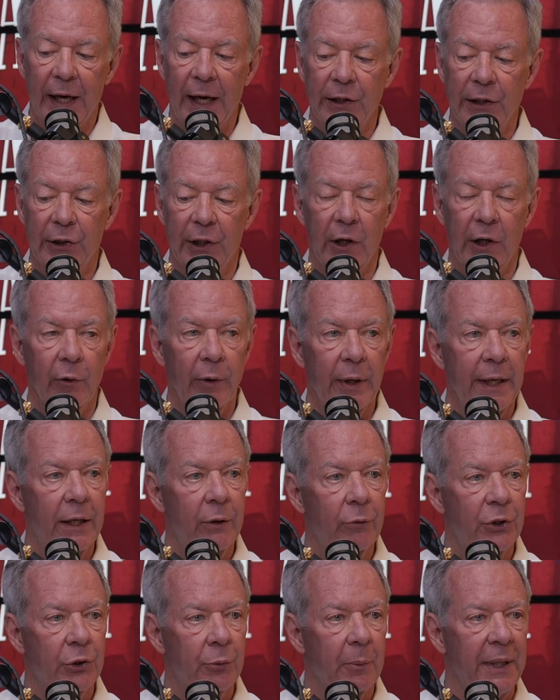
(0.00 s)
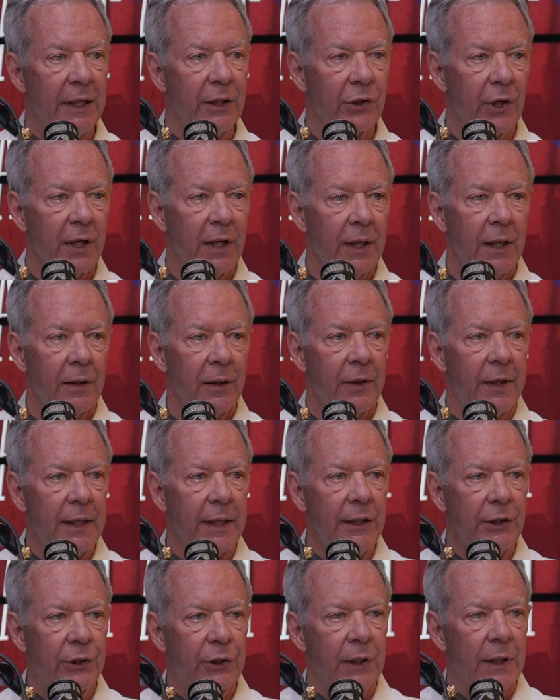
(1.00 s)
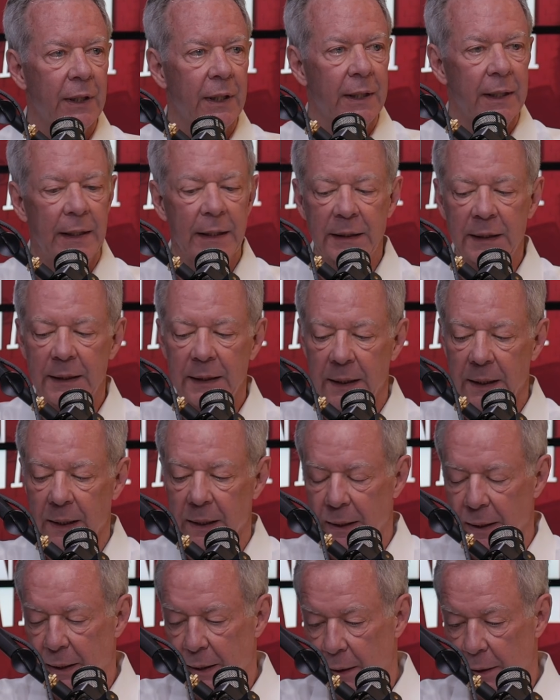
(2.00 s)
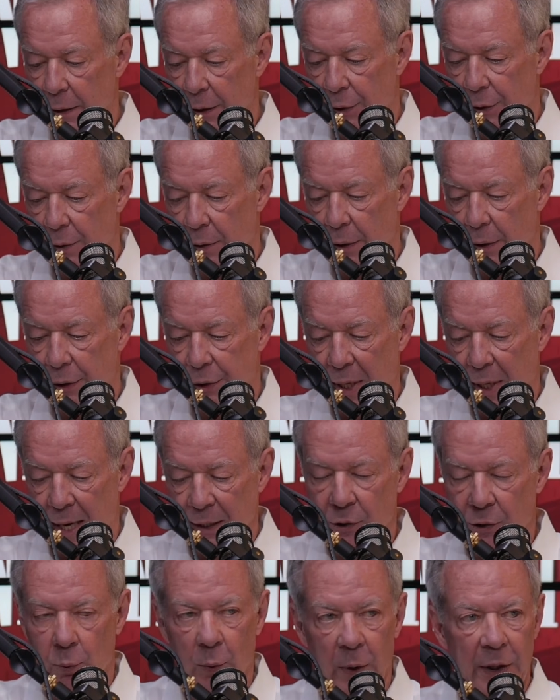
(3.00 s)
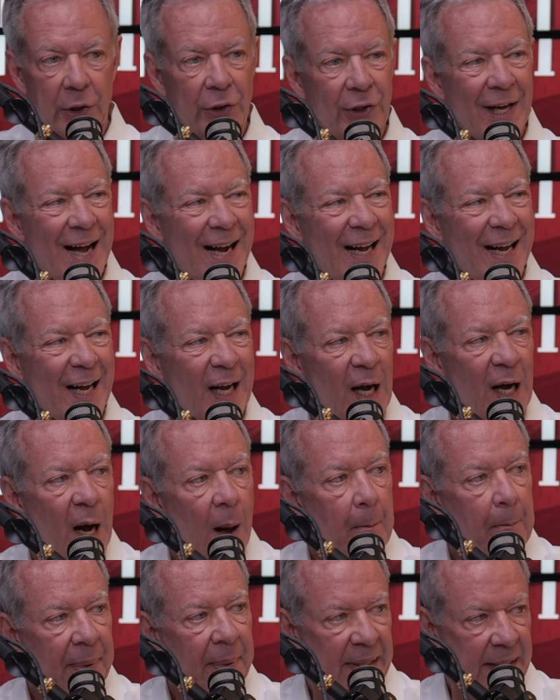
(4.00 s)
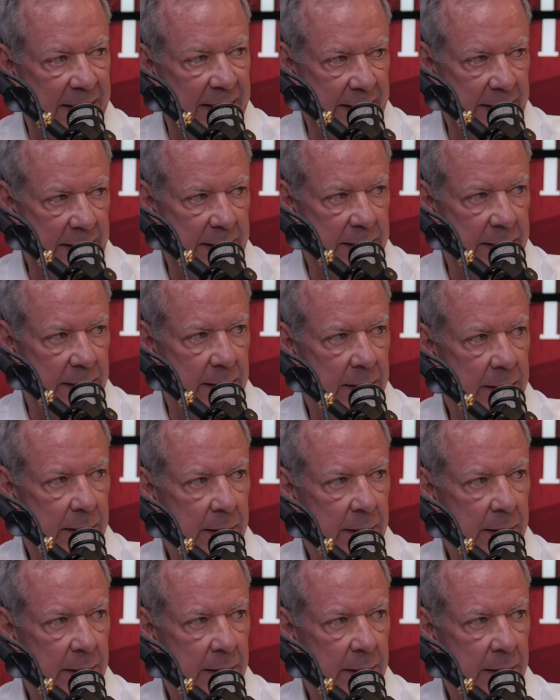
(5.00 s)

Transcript: yeah. case in Greek, which means these this this these signs and wonders accompanied